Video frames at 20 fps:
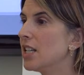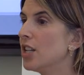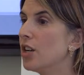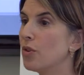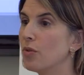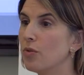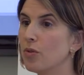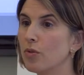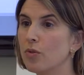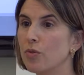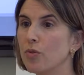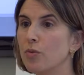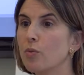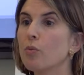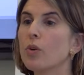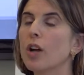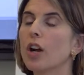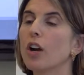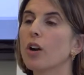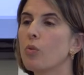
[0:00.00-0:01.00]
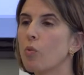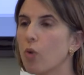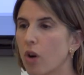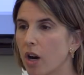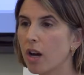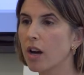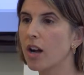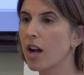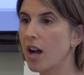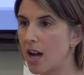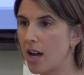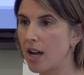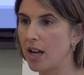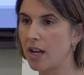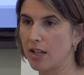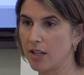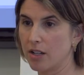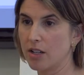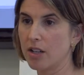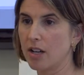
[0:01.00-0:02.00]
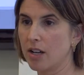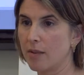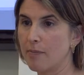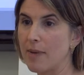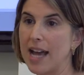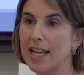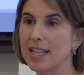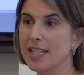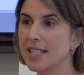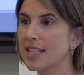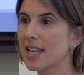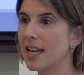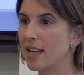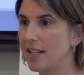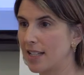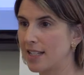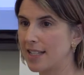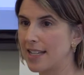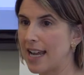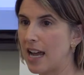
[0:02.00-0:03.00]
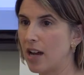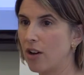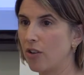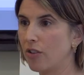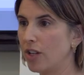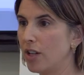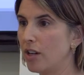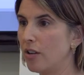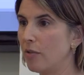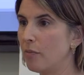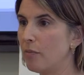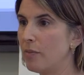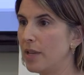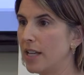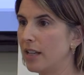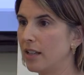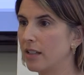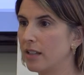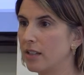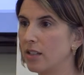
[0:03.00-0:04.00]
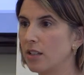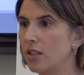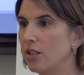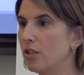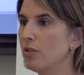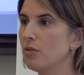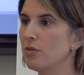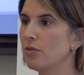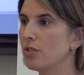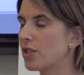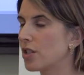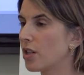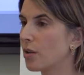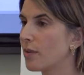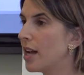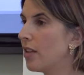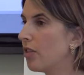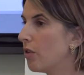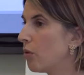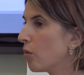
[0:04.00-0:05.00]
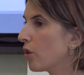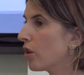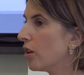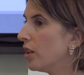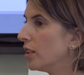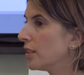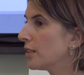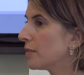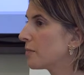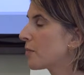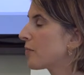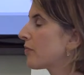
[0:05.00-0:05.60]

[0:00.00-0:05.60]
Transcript: you know, her work on mindset is now you know, being used around the world.